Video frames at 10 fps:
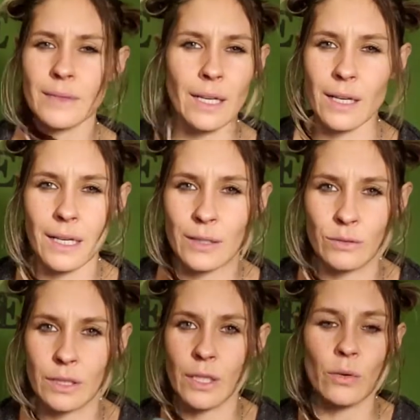I
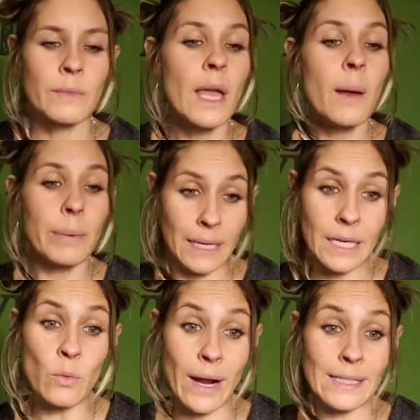don't know. But
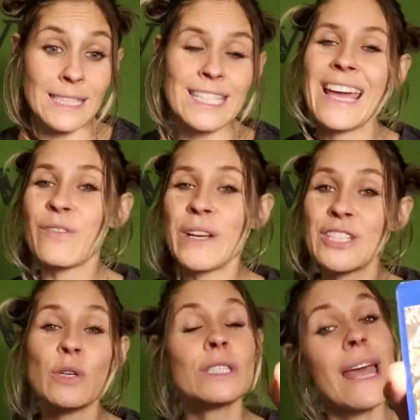anyways, the 10 of winter.
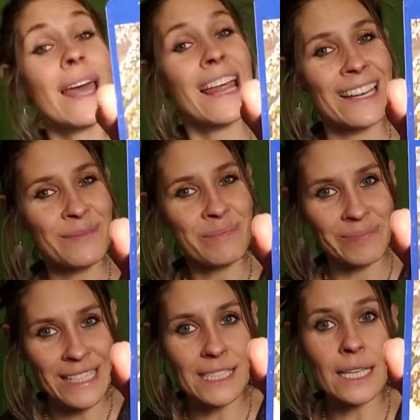So 10
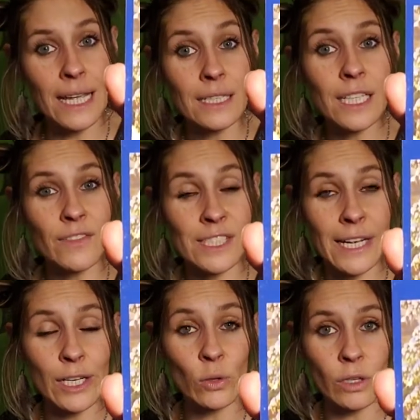is the ending of a
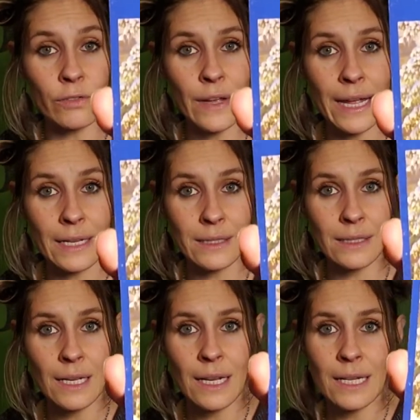cycle or a phase.
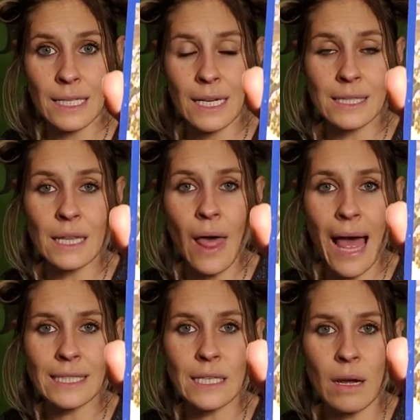10 is the
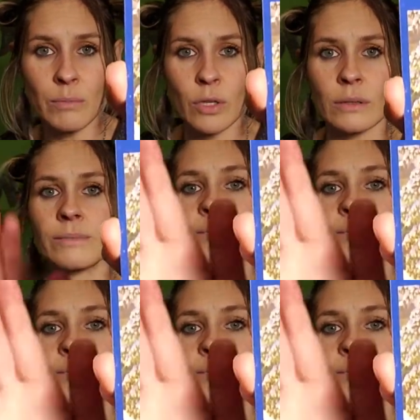last number.